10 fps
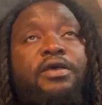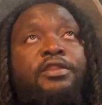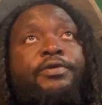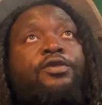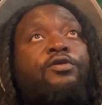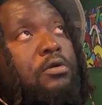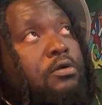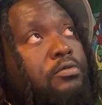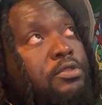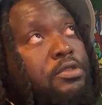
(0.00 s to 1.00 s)
Anyway,
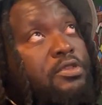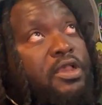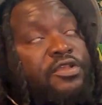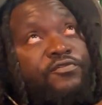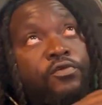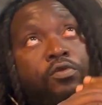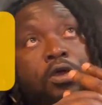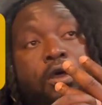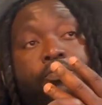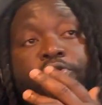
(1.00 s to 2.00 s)
OT stands for
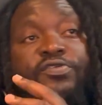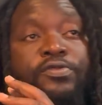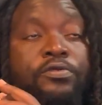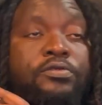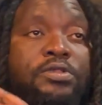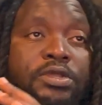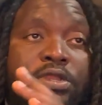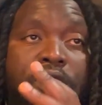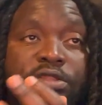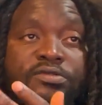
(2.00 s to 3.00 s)
Operational
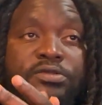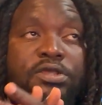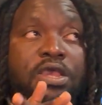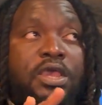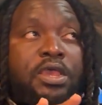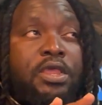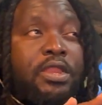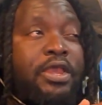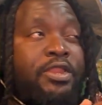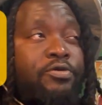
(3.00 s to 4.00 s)
Technology.
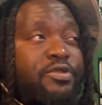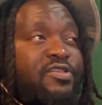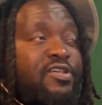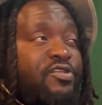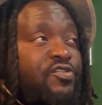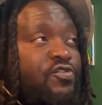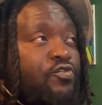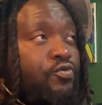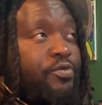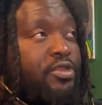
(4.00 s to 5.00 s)
And I know it sounds
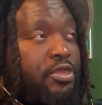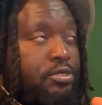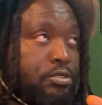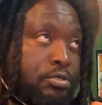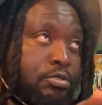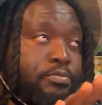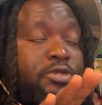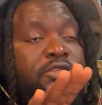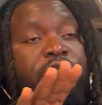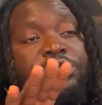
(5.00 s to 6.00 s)
super technical,
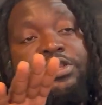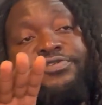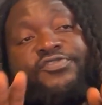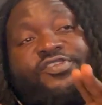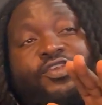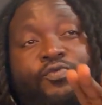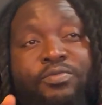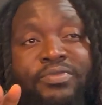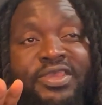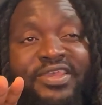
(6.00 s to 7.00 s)
but if you stick with
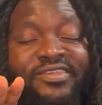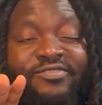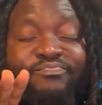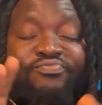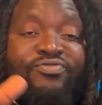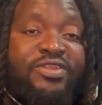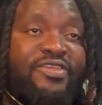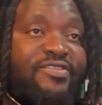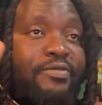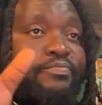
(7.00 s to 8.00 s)
me, it's pretty
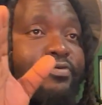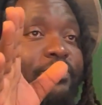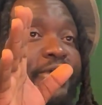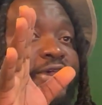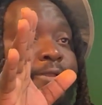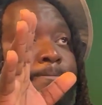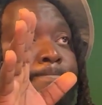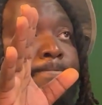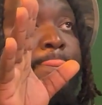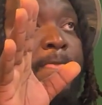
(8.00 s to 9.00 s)
simple. And
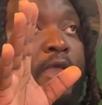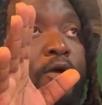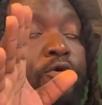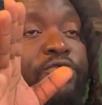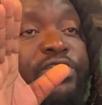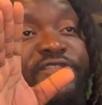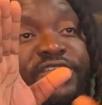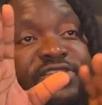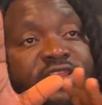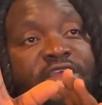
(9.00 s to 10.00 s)
OT is
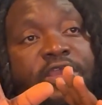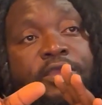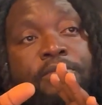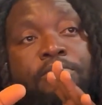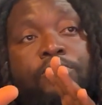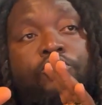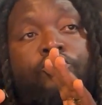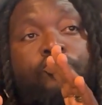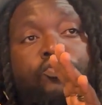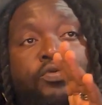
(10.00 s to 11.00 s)
just the name
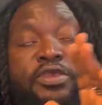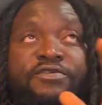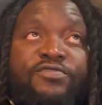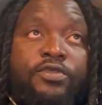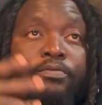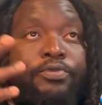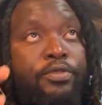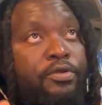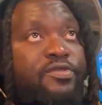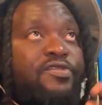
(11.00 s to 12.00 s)
you give to
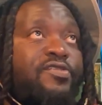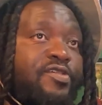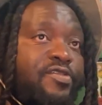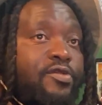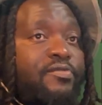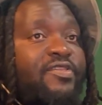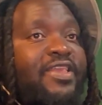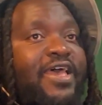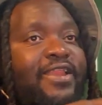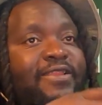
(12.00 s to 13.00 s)
computers and systems
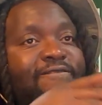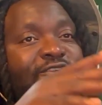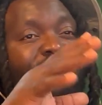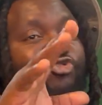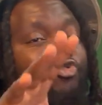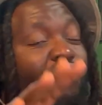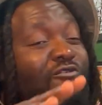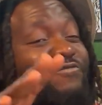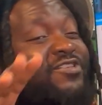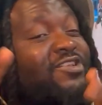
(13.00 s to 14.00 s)
that control
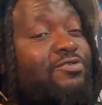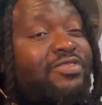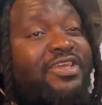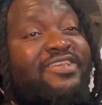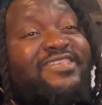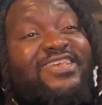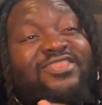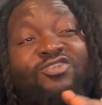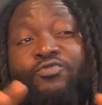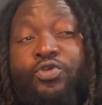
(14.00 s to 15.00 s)
physical things in
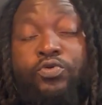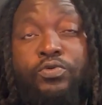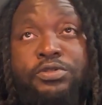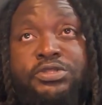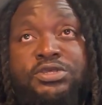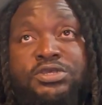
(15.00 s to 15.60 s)
the real world.